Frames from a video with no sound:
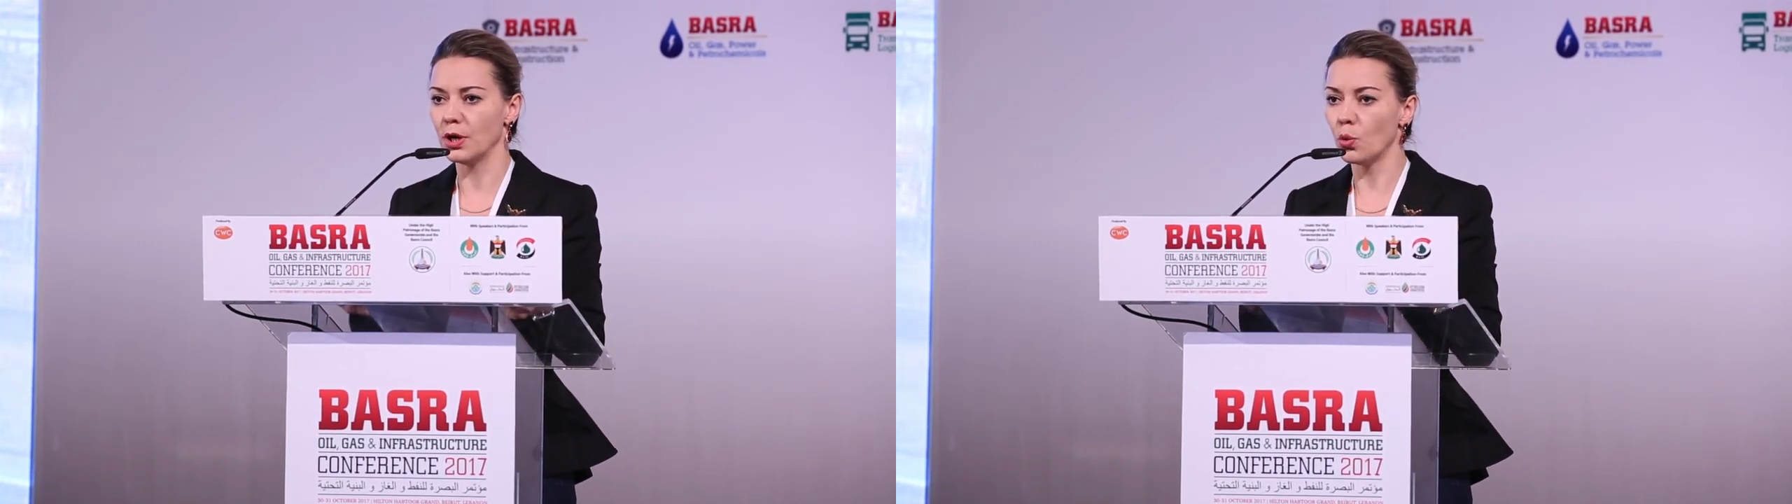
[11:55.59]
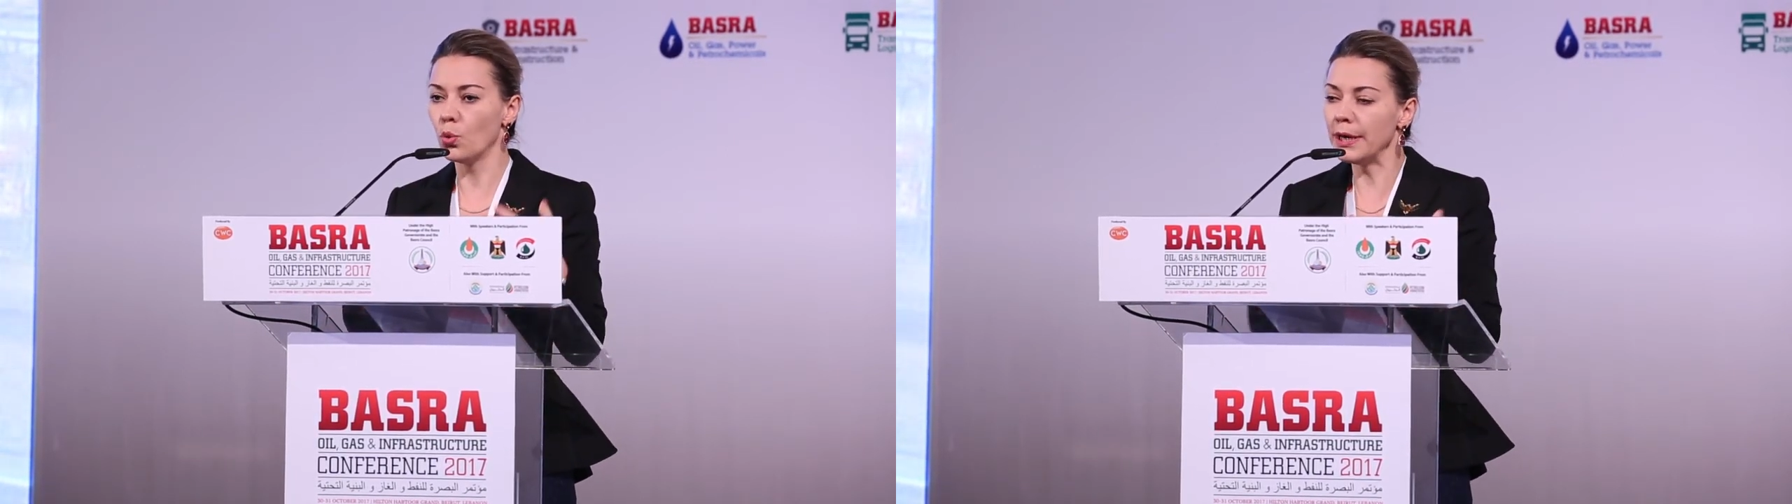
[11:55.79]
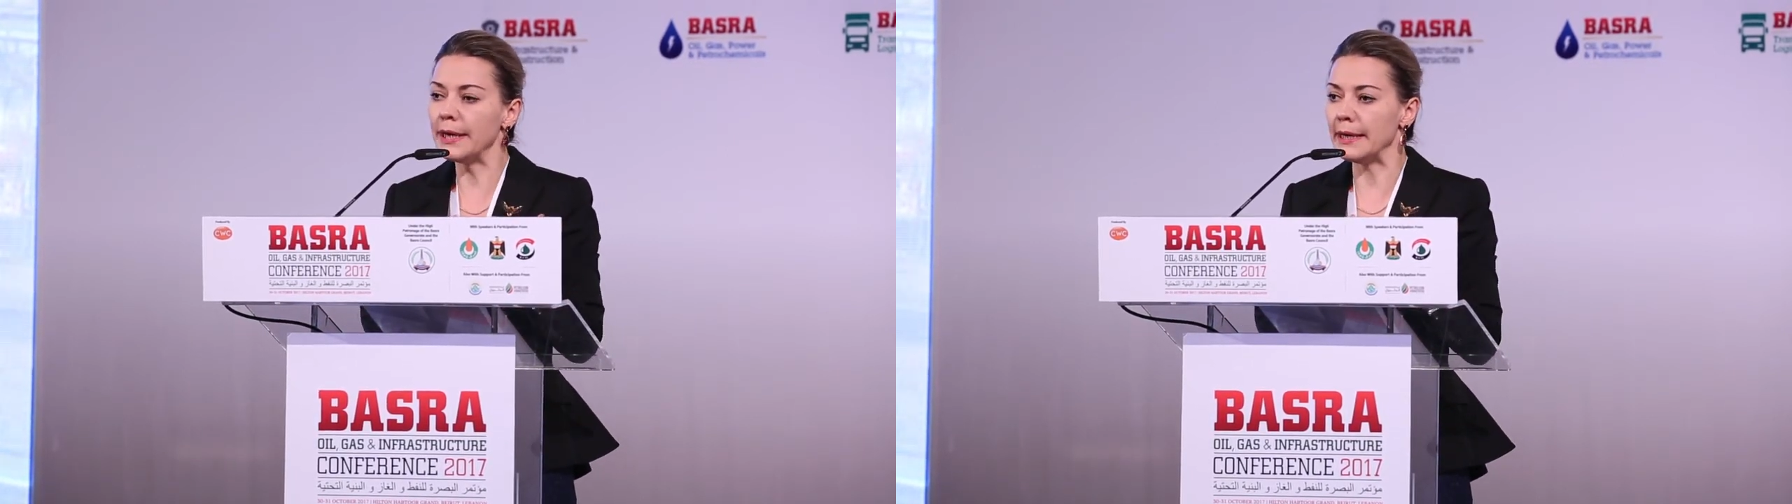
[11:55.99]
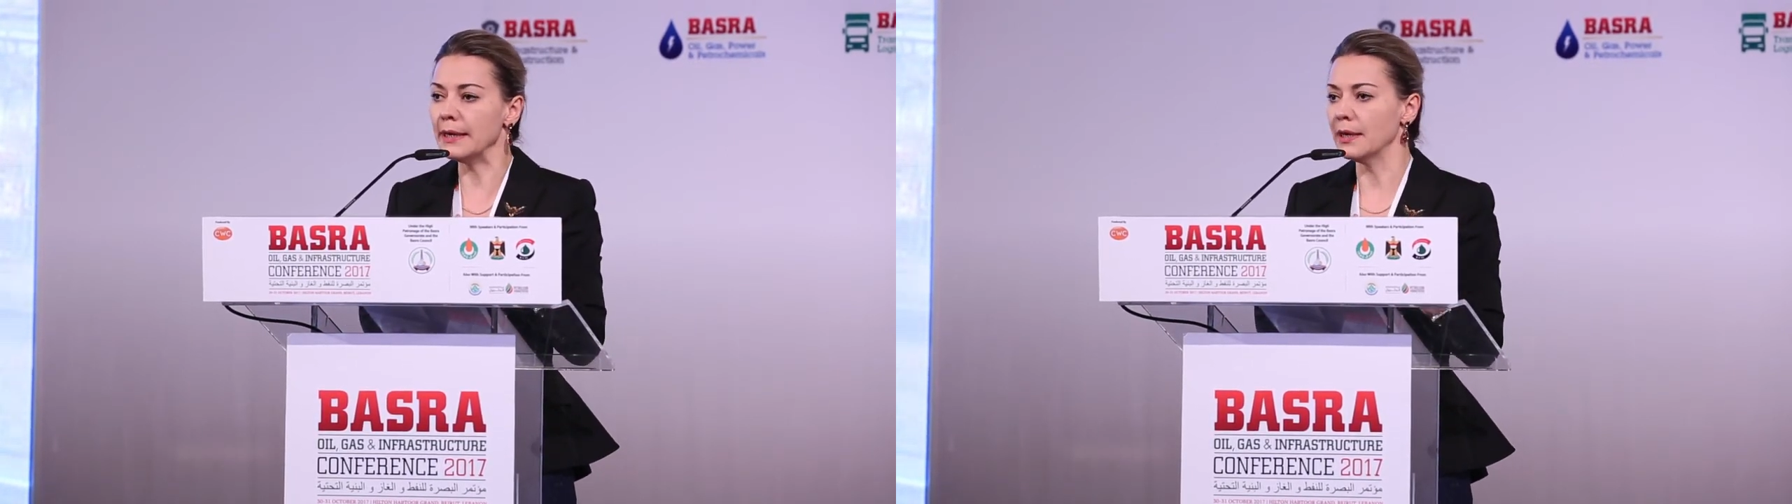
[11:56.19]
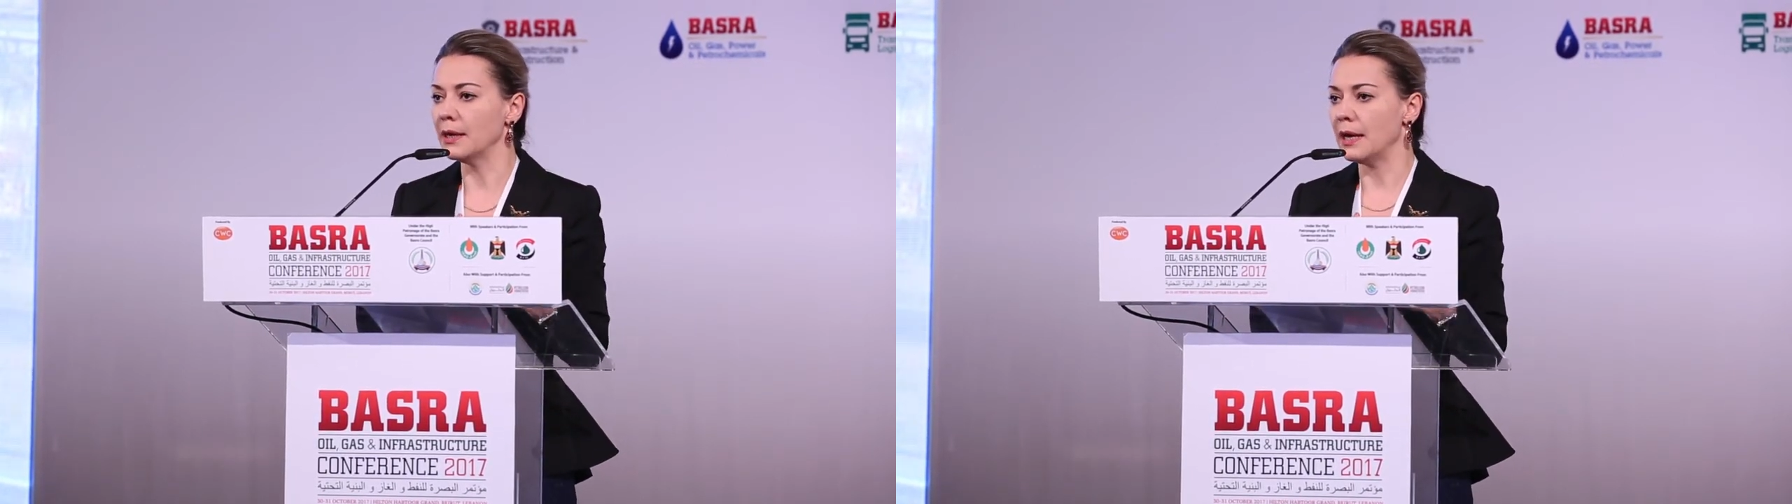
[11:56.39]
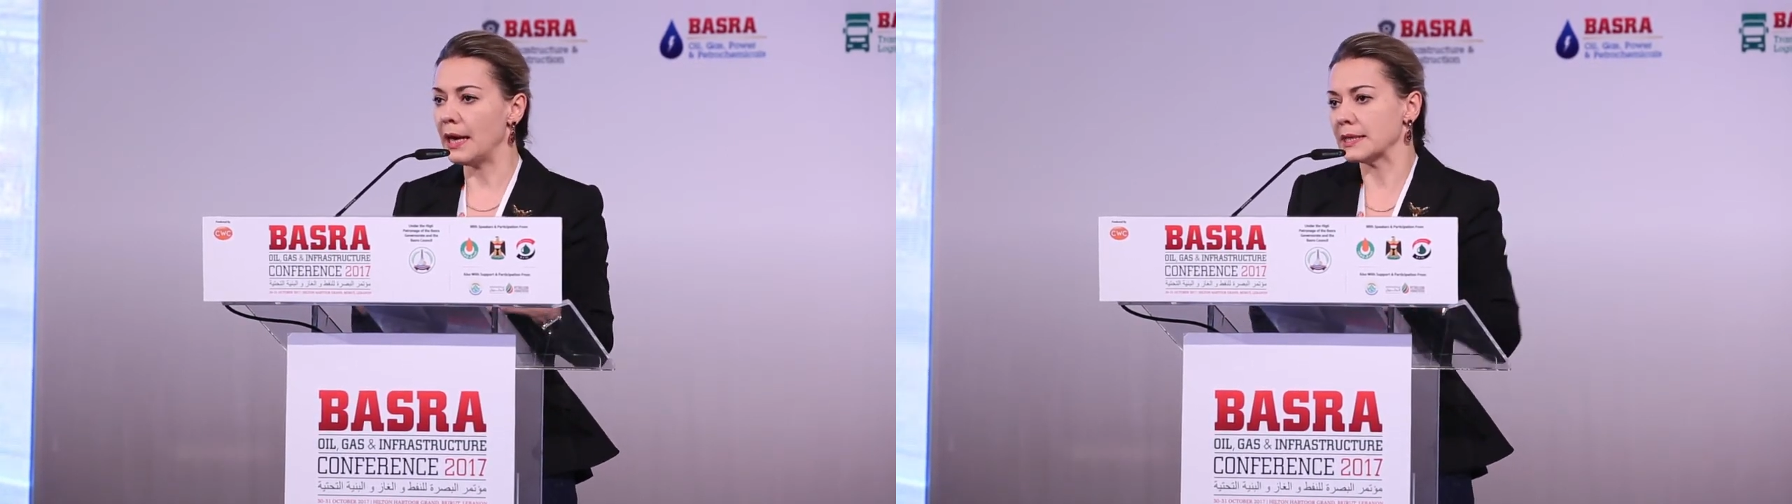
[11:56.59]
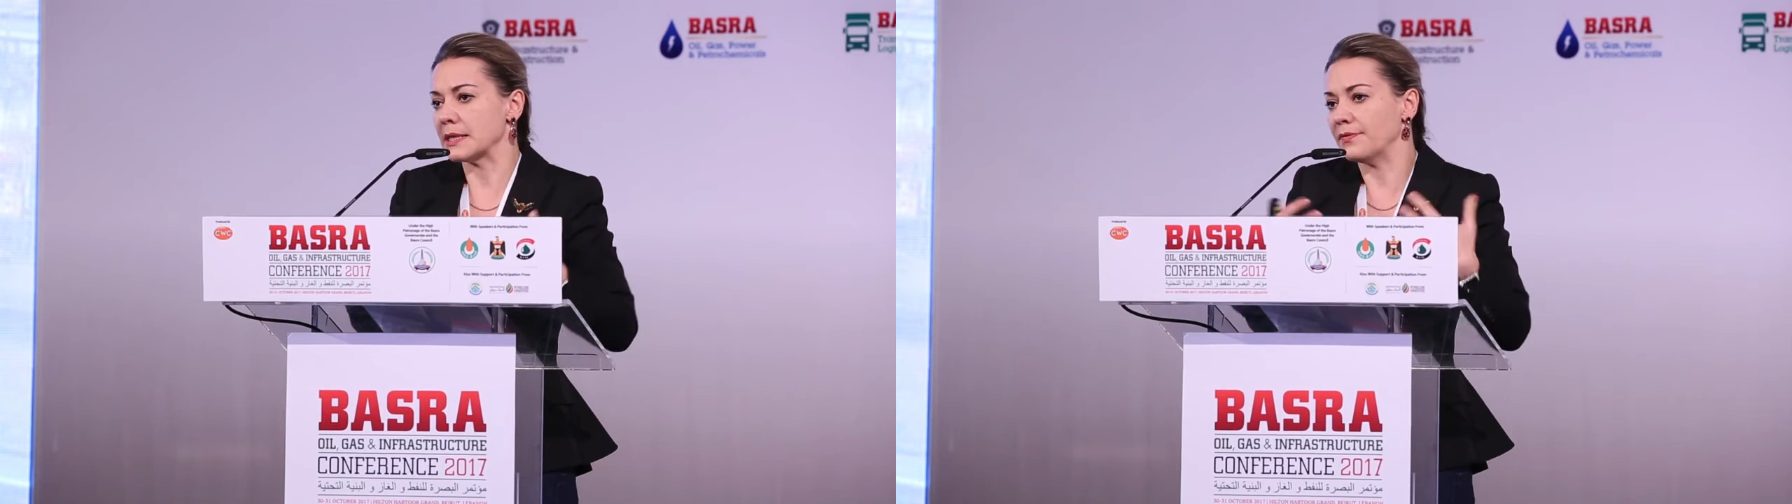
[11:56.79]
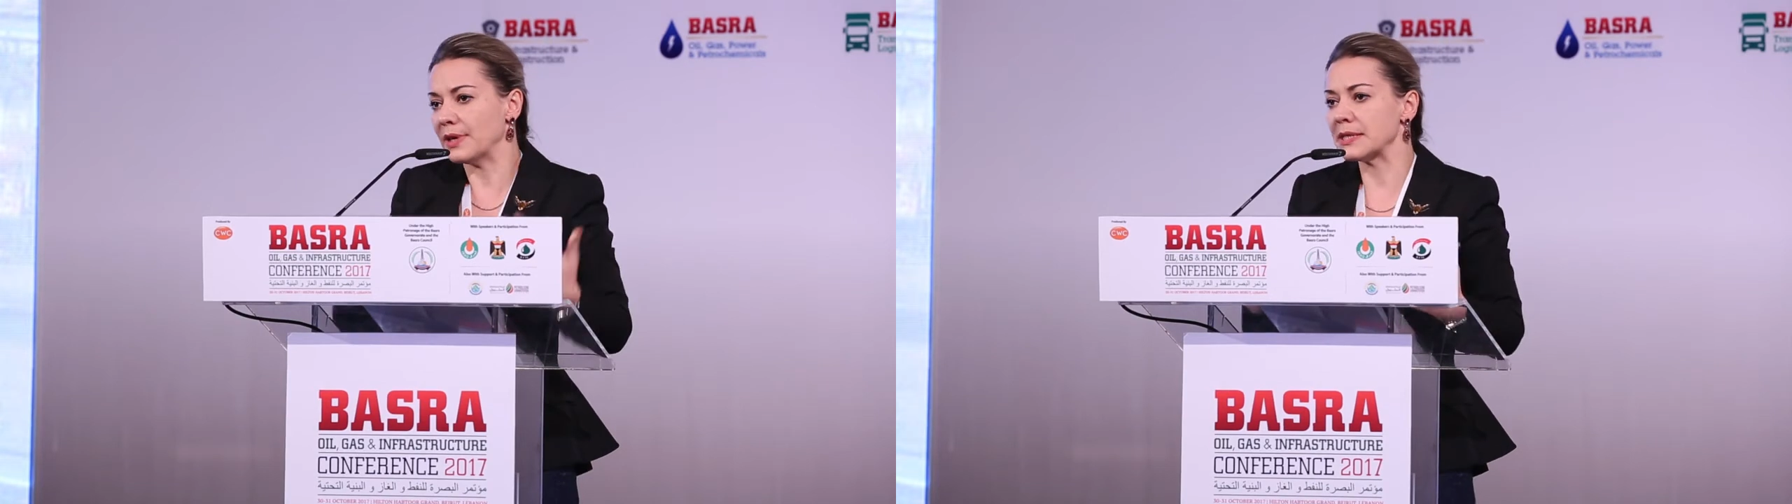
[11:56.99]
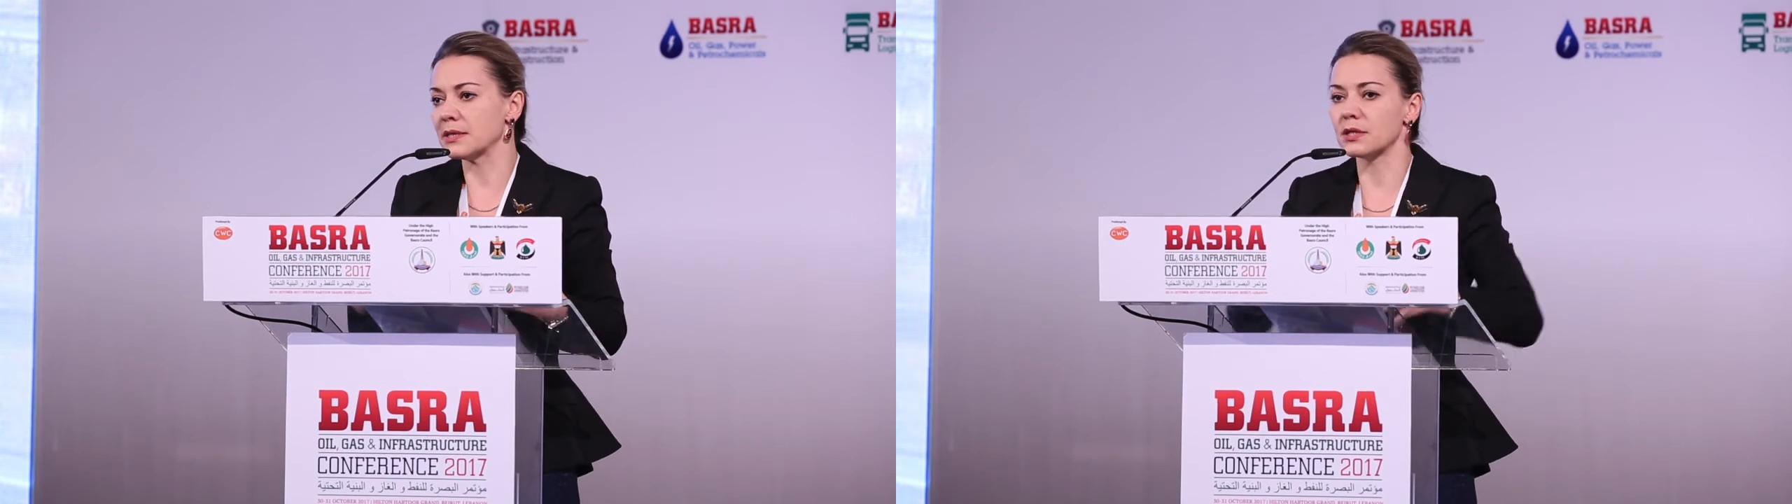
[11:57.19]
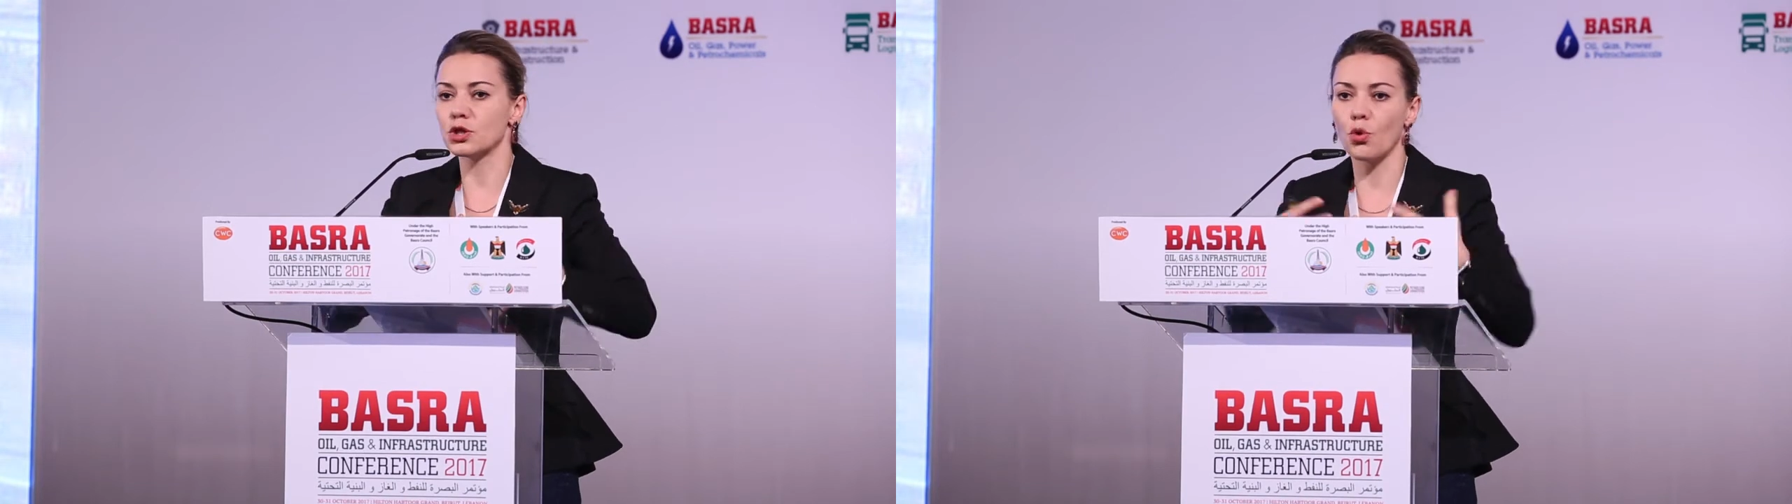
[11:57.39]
we, as investors,